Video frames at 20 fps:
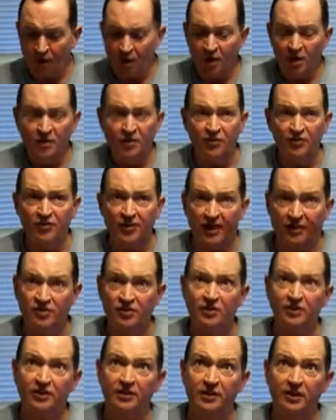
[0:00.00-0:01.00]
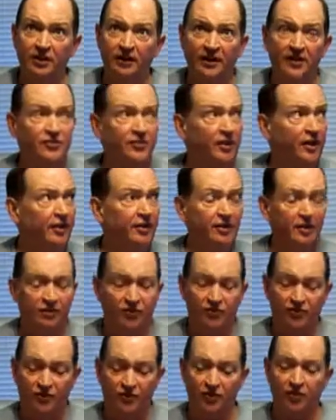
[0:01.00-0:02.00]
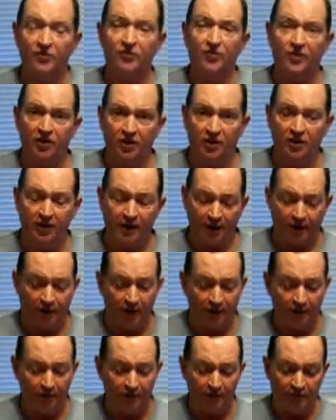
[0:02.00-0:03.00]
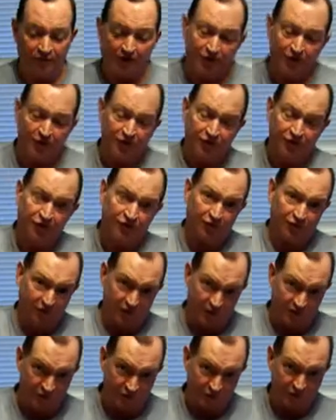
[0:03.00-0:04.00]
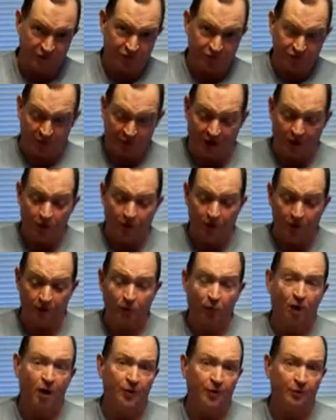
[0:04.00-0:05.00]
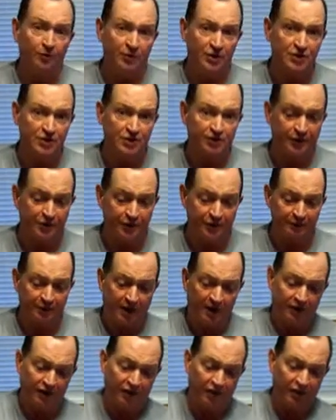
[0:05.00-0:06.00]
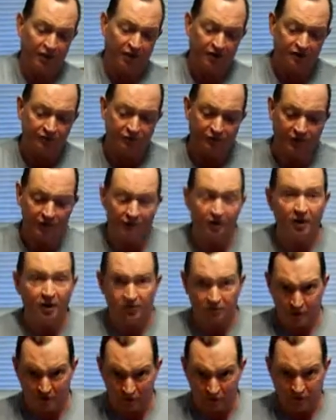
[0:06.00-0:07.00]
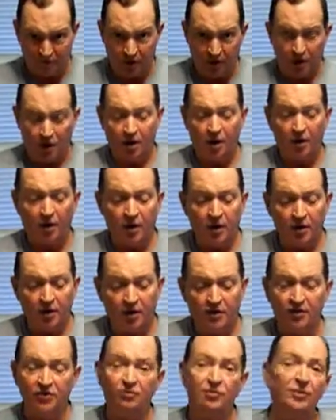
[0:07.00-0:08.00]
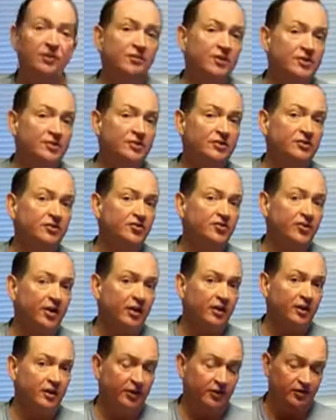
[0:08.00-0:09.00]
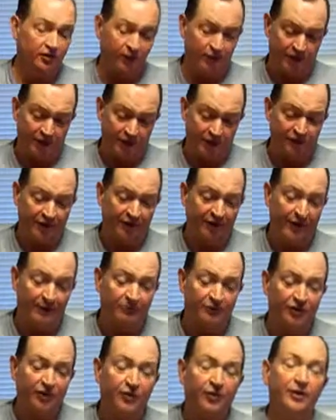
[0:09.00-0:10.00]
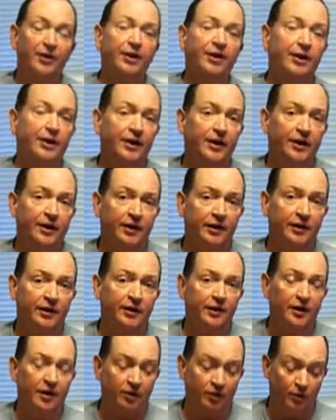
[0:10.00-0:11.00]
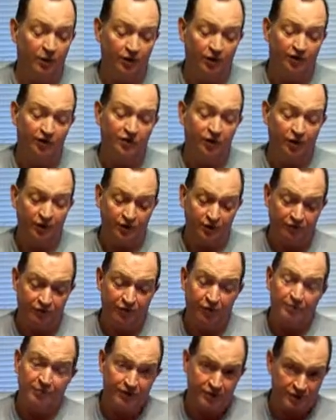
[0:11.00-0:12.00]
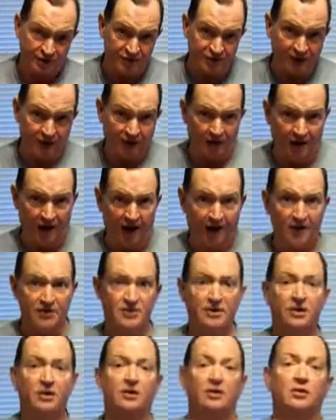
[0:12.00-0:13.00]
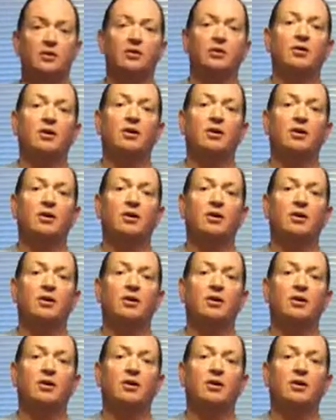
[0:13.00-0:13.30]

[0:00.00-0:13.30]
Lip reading: Yeast actually, like I said, exists in the air. If I were just to leave this flour and water mixture here by itself, uncovered, yeast would eventually settle into it. And if I kept turning it in, it would start to ferment, just like it has here,